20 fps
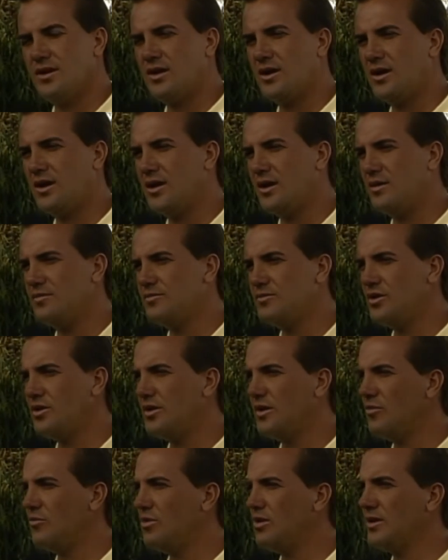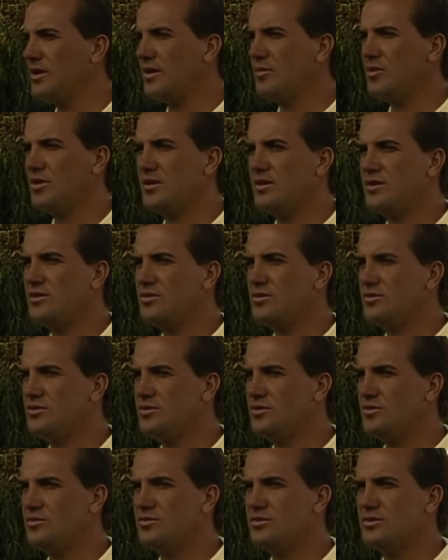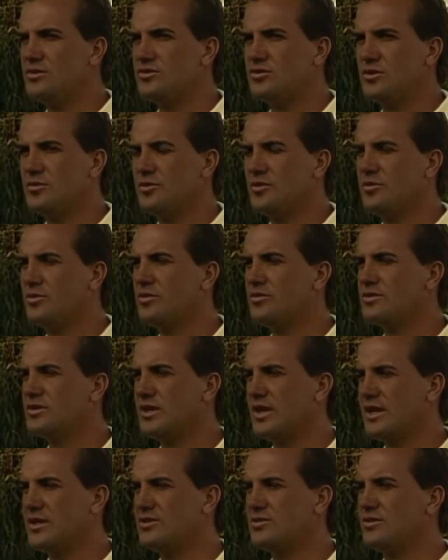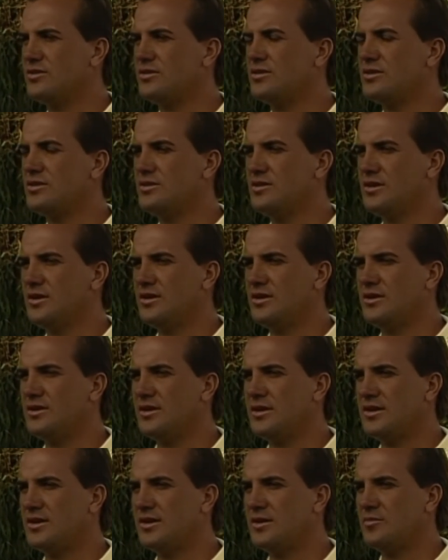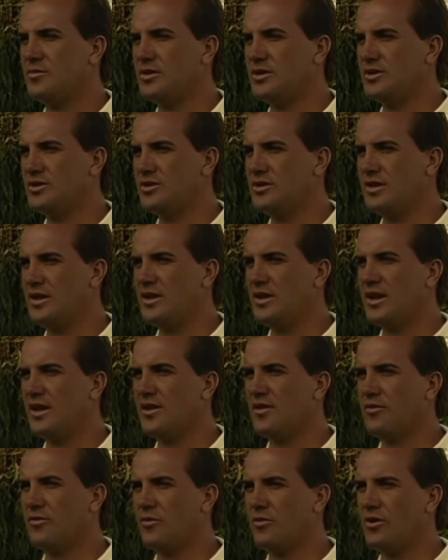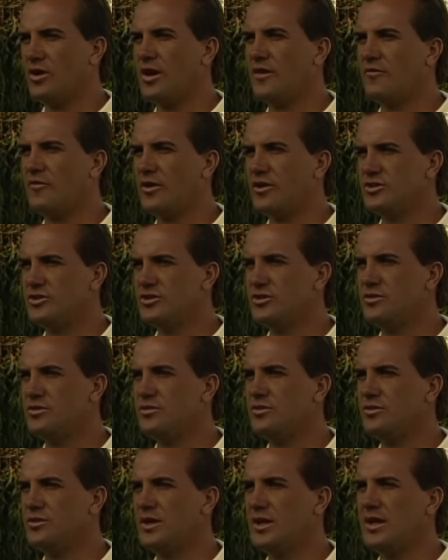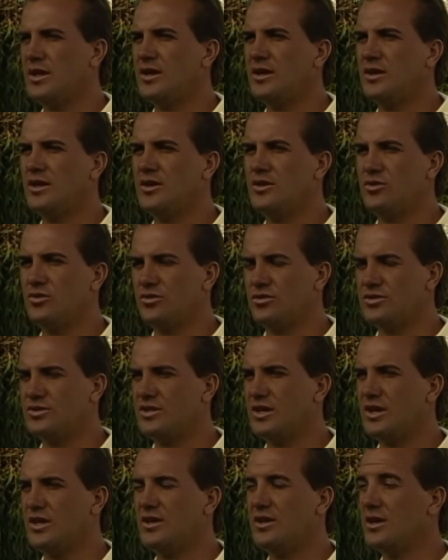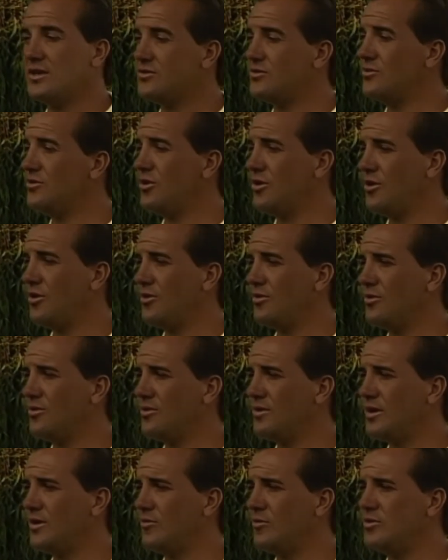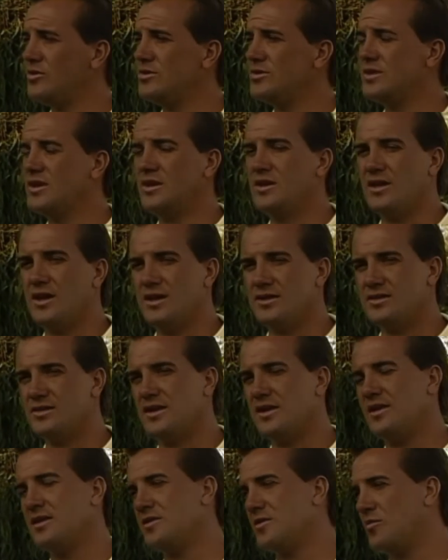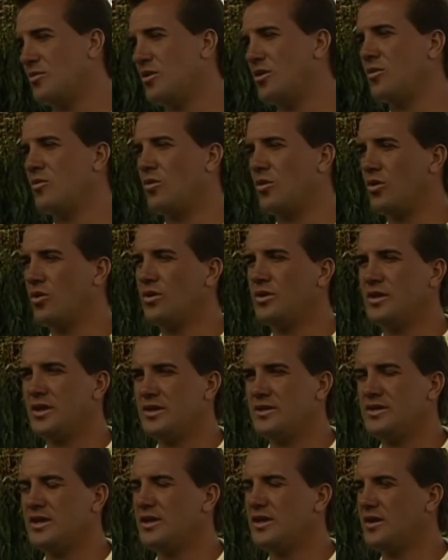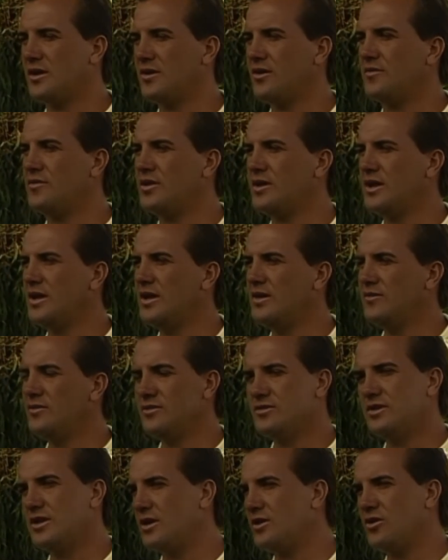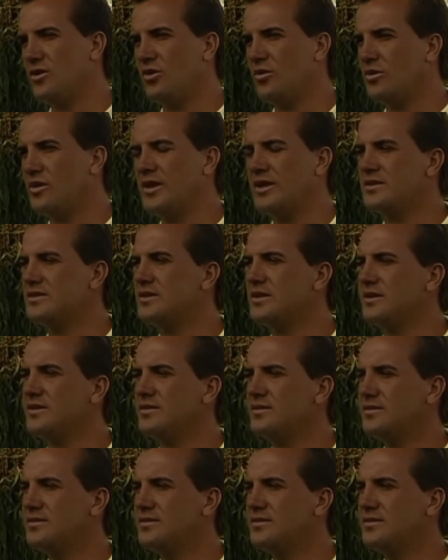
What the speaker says: No, not really. I mean, you determine your own schedule, but they kind of throw an offer at you, and you'll say yes or no. And when you say yes, they let the ball roll, and they take care of it. If you say no, then that's it.